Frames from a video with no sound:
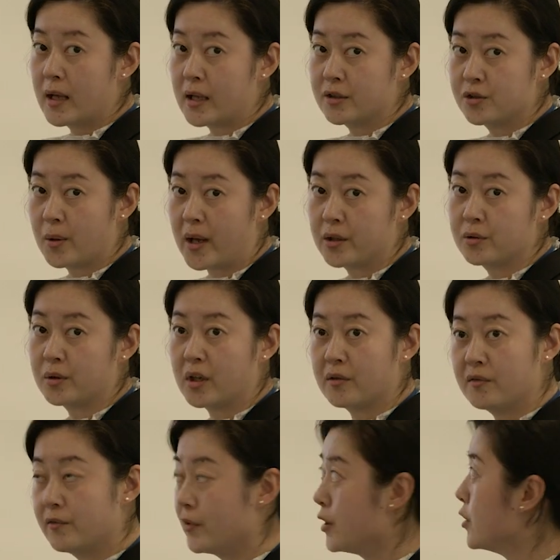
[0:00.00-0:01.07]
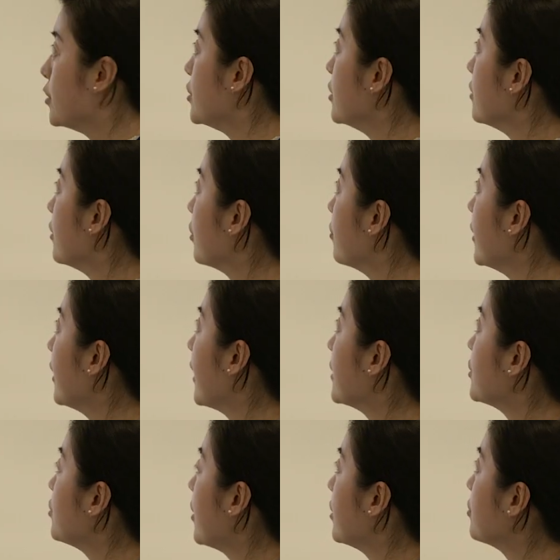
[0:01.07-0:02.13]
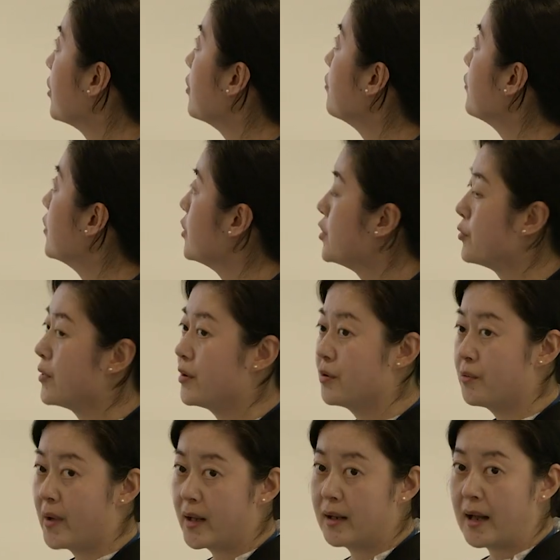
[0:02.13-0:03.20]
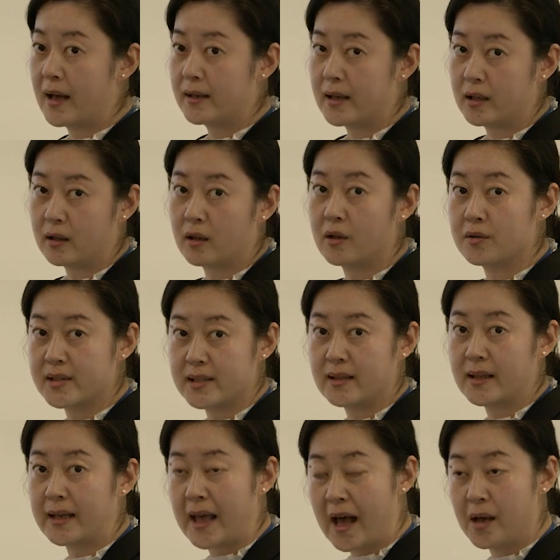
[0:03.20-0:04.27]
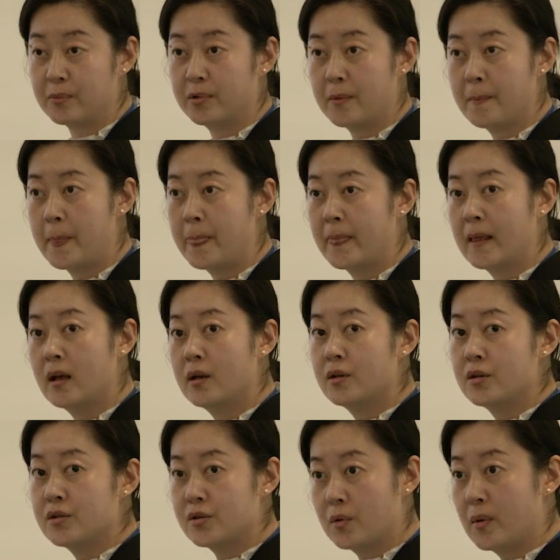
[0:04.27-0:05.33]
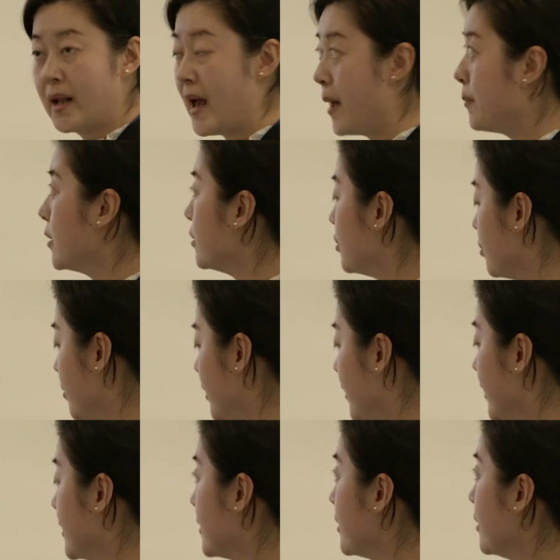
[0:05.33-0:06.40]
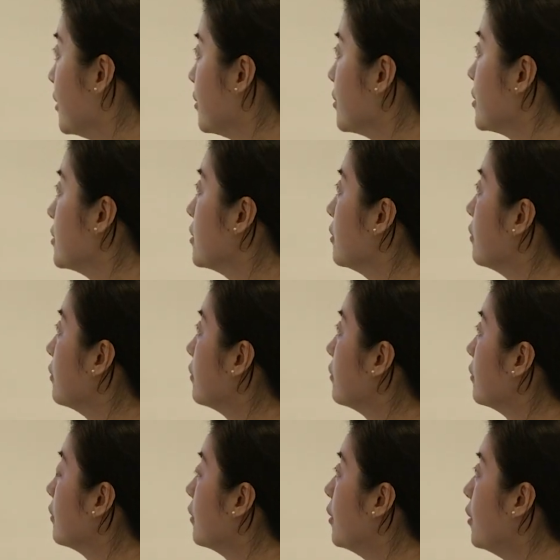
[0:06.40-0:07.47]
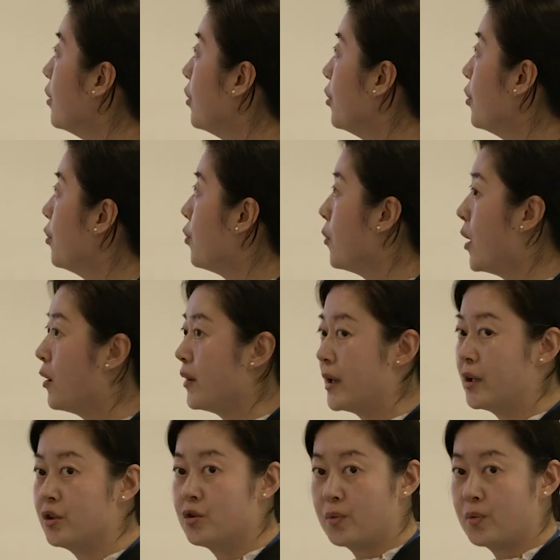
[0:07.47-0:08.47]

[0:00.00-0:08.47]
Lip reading: and trying to converge, the green line is trying to converge with the red line and closing the gap. So what happened during these years? Well, in